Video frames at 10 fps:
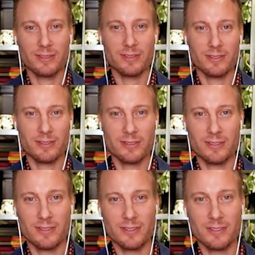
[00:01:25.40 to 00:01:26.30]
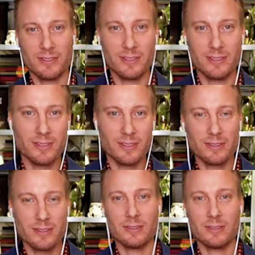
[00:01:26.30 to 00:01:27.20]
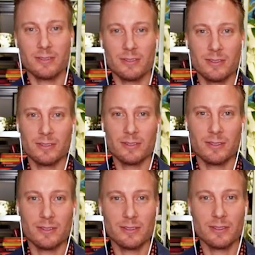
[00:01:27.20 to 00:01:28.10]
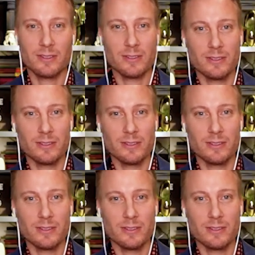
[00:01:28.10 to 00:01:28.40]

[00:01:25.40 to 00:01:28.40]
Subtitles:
[no speech]